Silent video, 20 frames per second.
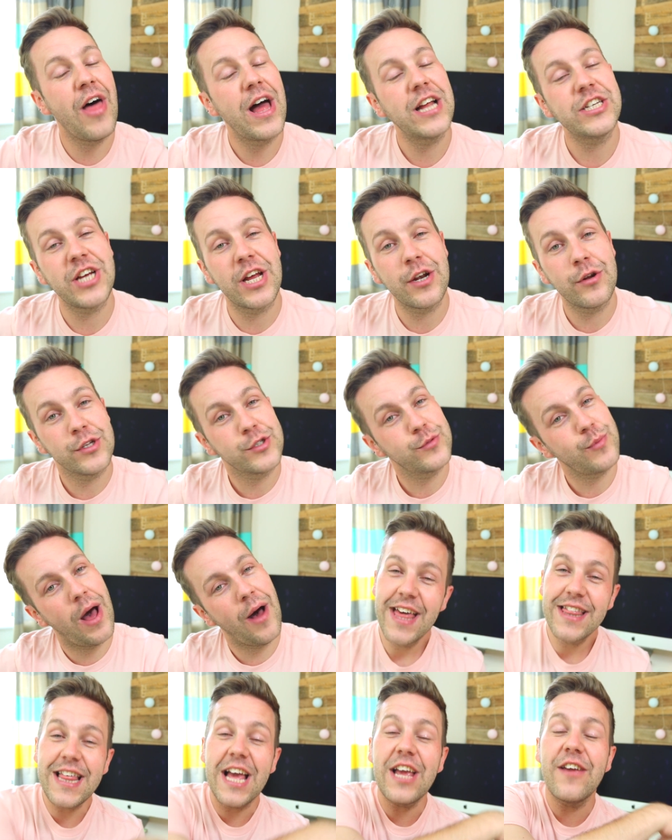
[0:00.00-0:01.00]
that channel as
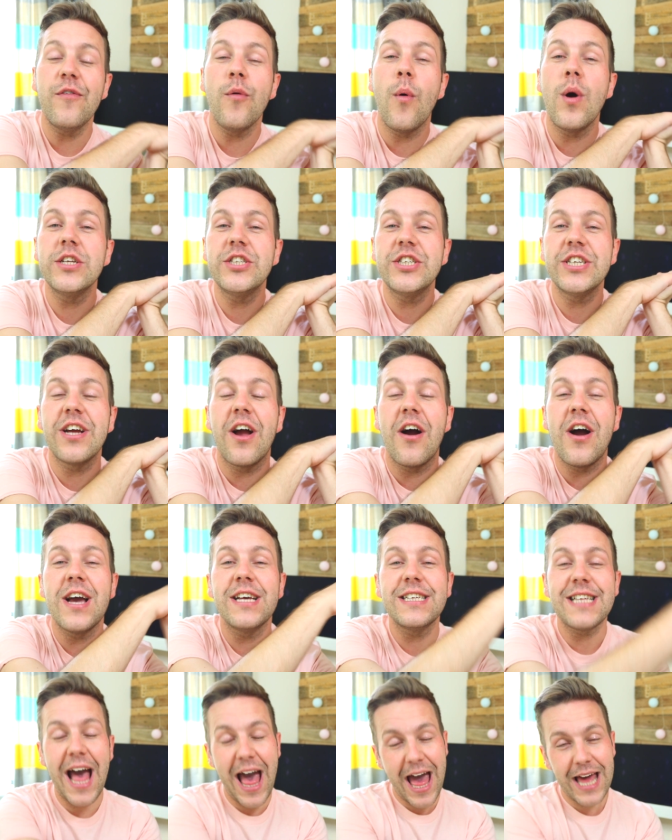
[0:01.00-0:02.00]
well. Thank you for watching
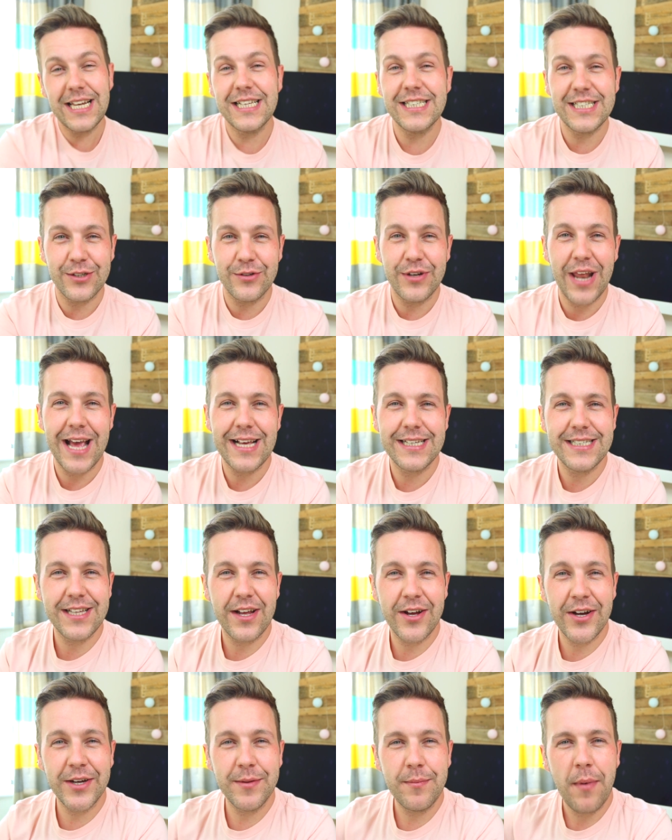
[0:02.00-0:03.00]
guys, and until next
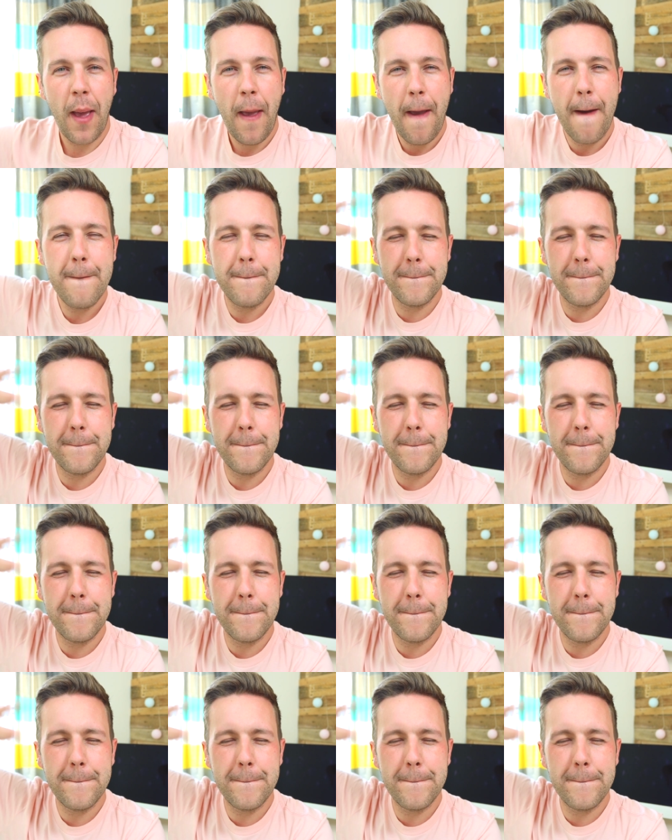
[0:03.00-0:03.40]
time,